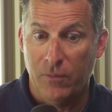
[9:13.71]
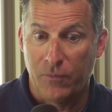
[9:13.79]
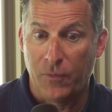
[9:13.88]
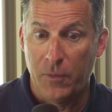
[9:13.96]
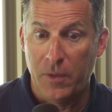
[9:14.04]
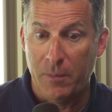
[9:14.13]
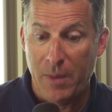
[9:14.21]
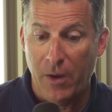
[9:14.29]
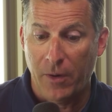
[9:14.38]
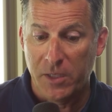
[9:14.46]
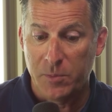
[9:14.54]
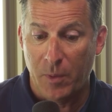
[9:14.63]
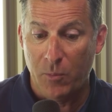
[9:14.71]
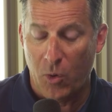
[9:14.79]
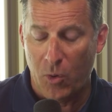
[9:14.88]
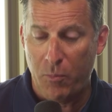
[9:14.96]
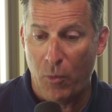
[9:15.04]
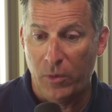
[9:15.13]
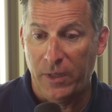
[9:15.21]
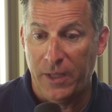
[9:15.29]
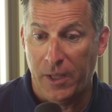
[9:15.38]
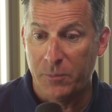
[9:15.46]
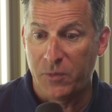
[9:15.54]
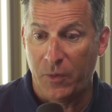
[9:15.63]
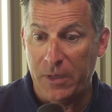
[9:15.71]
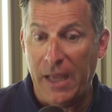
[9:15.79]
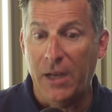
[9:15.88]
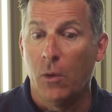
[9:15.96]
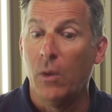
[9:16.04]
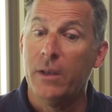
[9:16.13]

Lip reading: for the Americans, but more importantly, it helps for NATO.